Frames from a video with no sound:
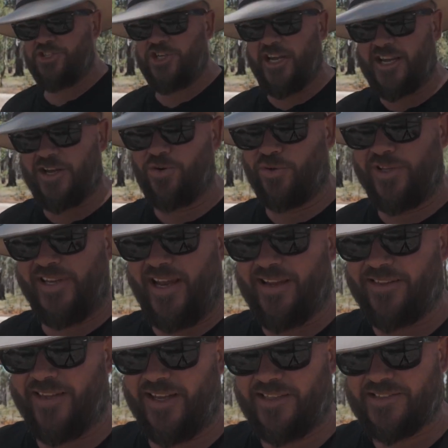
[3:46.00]
chicken or the
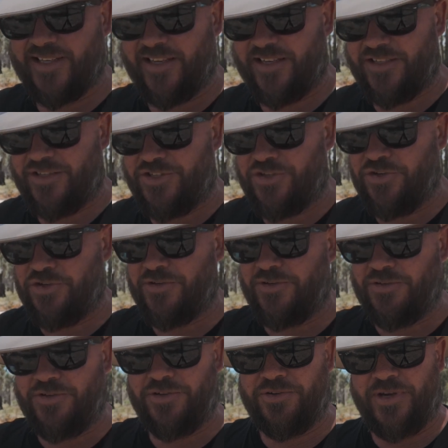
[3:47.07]
egg things, and do
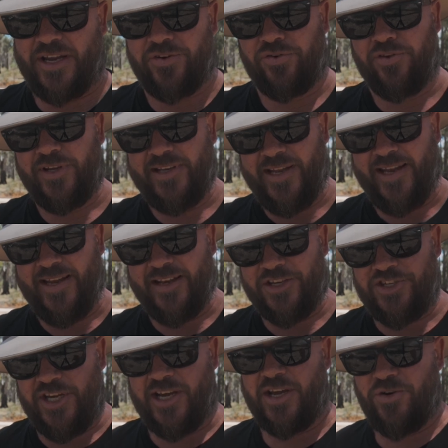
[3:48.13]
you actually need a
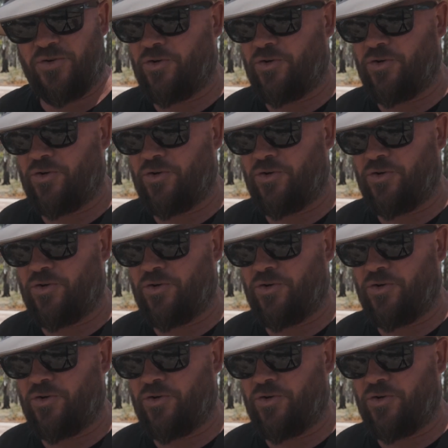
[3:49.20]
chicken